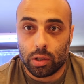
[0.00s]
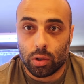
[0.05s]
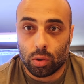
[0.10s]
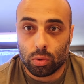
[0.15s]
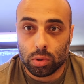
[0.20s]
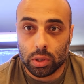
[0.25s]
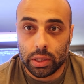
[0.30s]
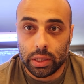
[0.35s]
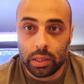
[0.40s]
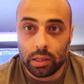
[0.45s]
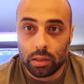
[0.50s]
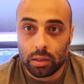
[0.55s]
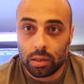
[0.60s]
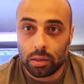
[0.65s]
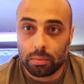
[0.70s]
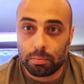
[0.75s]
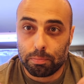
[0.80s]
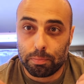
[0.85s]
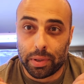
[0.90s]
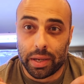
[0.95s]
only
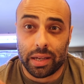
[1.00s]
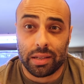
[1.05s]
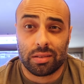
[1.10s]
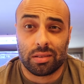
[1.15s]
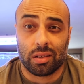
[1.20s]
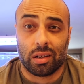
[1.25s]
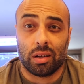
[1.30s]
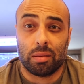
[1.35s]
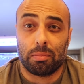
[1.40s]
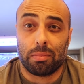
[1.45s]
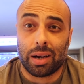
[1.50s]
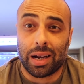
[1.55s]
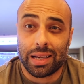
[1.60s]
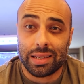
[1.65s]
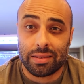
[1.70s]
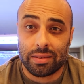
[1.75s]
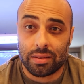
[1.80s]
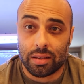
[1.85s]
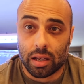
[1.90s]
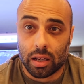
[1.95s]
based on my
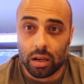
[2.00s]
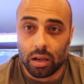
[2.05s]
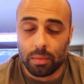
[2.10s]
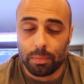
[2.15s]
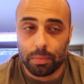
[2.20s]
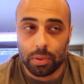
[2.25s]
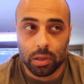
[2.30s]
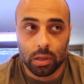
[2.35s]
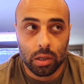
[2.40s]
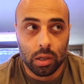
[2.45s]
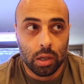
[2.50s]
setup.